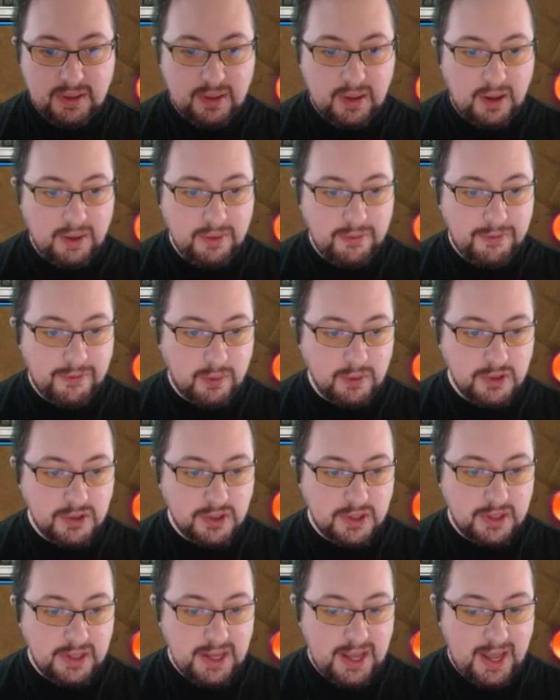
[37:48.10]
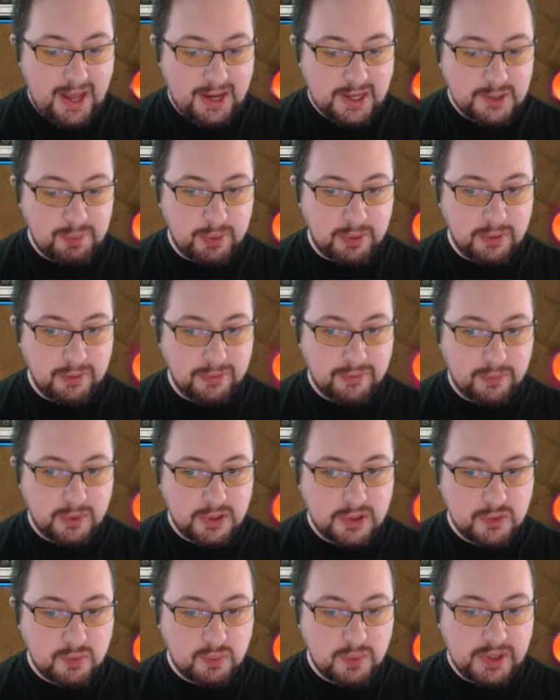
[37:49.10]
Unfortunately hexproof,
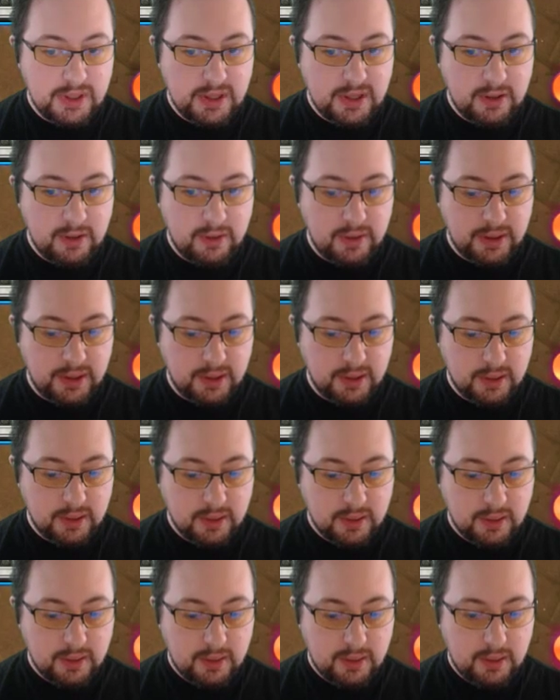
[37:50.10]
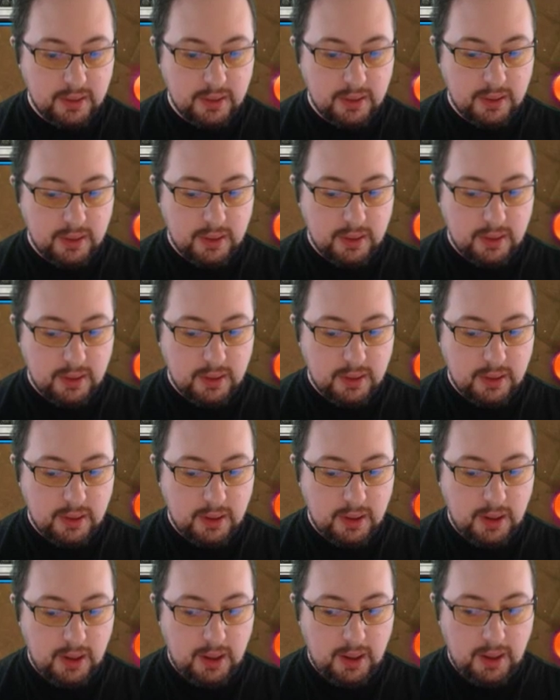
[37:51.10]
which is really annoying.
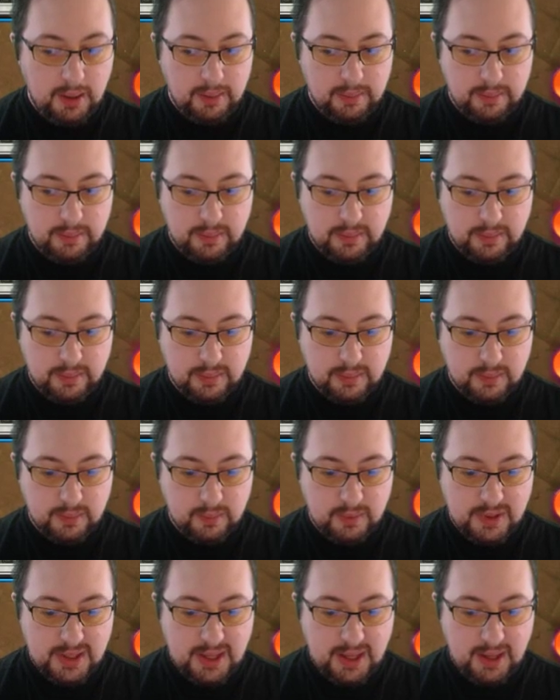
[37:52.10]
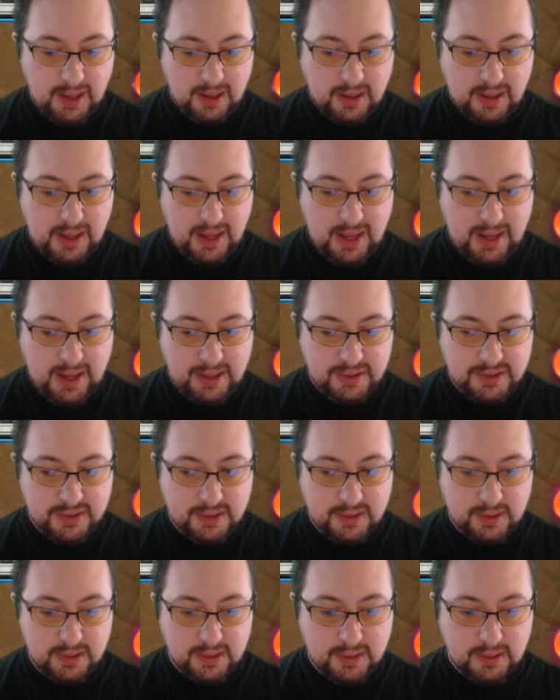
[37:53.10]
We can't
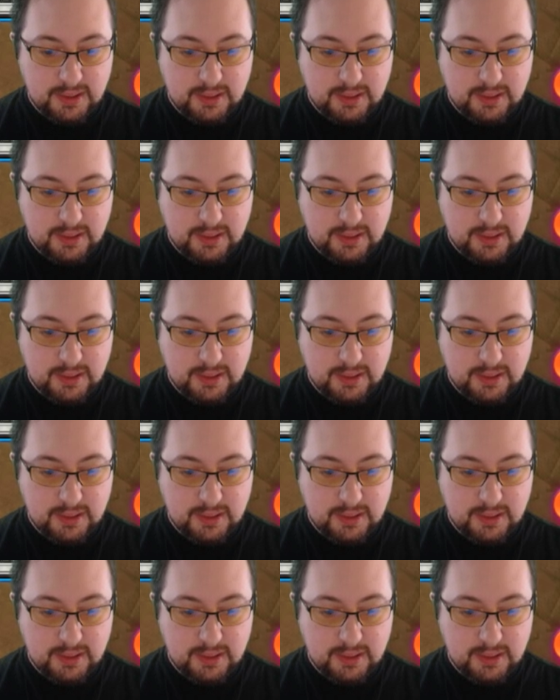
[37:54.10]
cast